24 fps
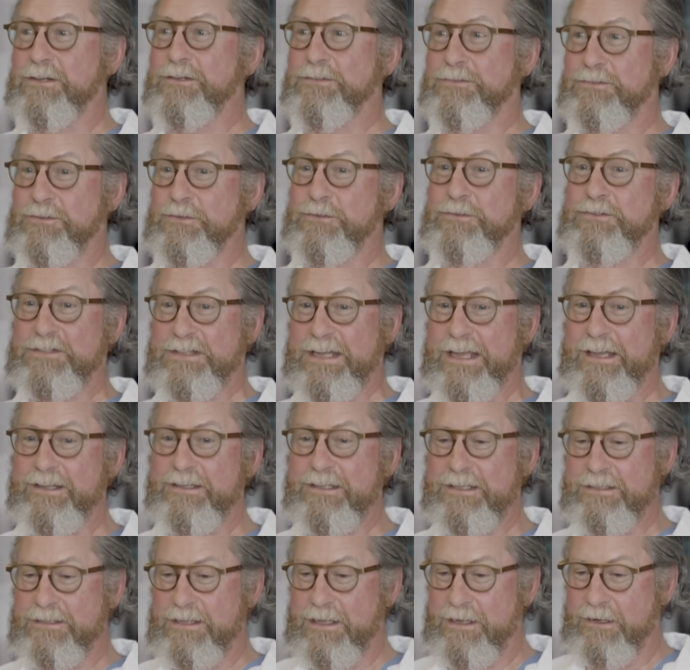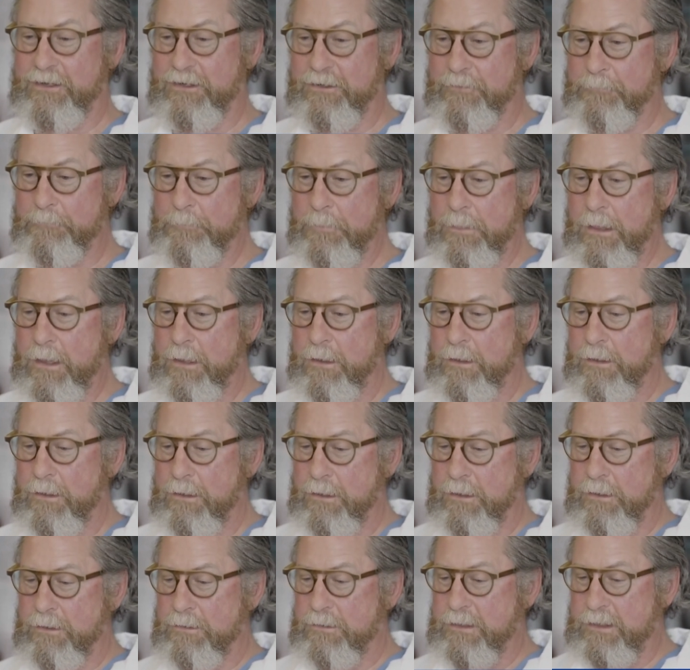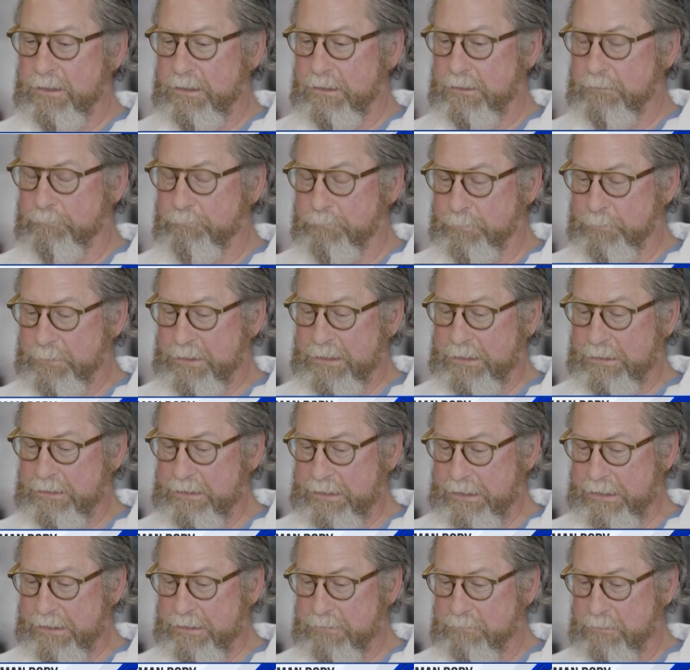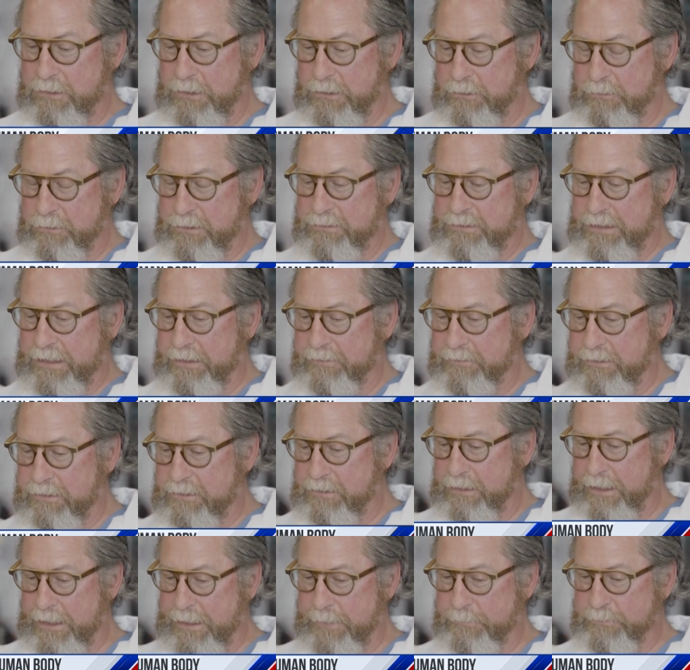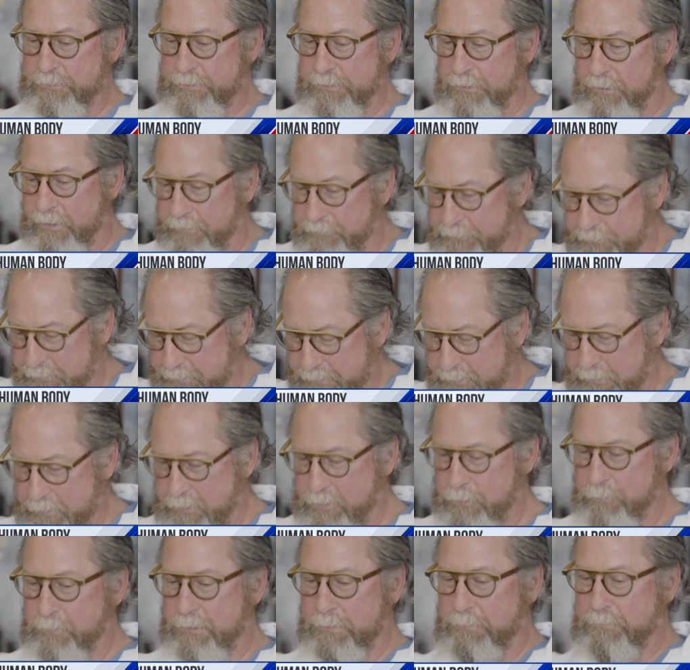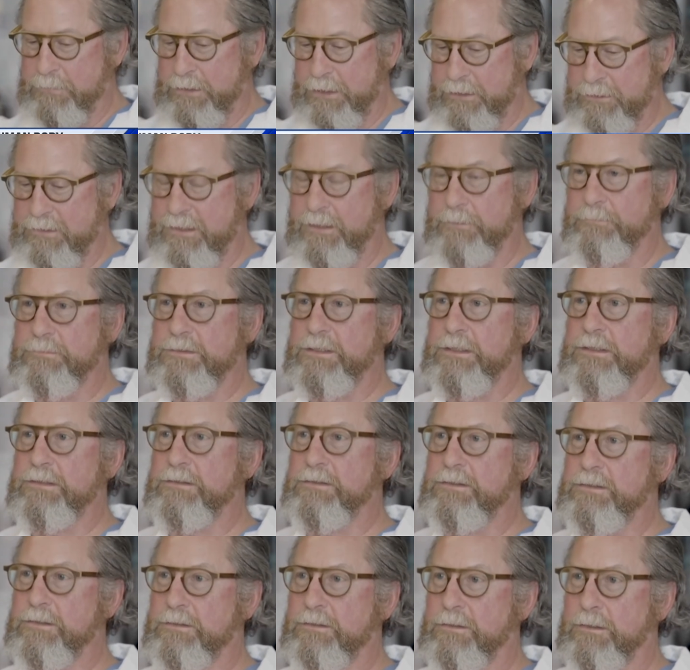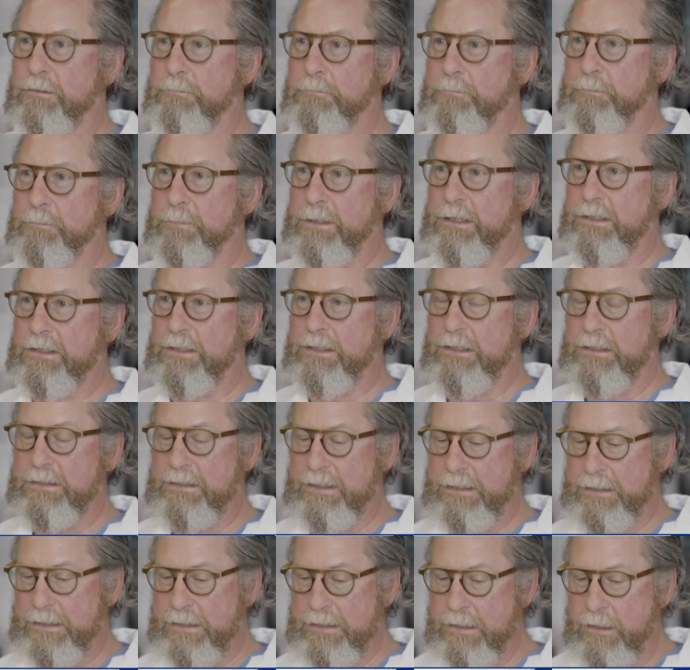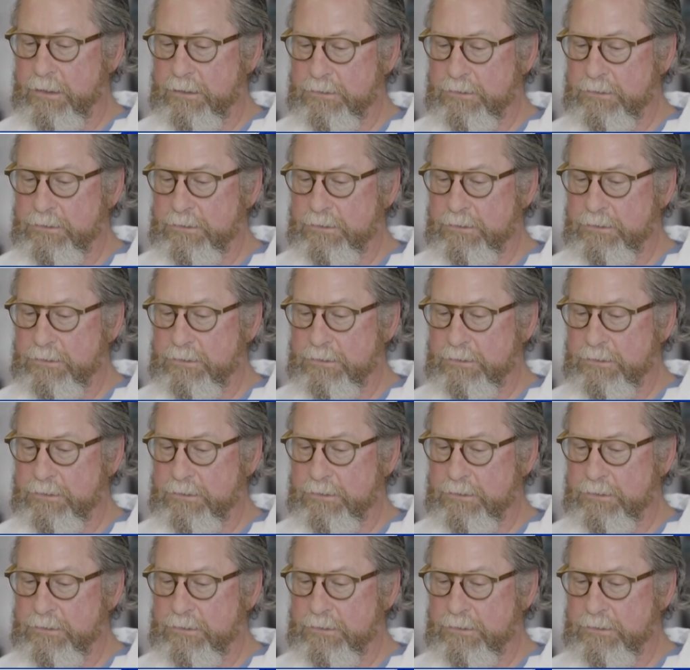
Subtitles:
because you're standing there, the kidney, you know, you take the clamps off and the human blood comes into the pig kidney,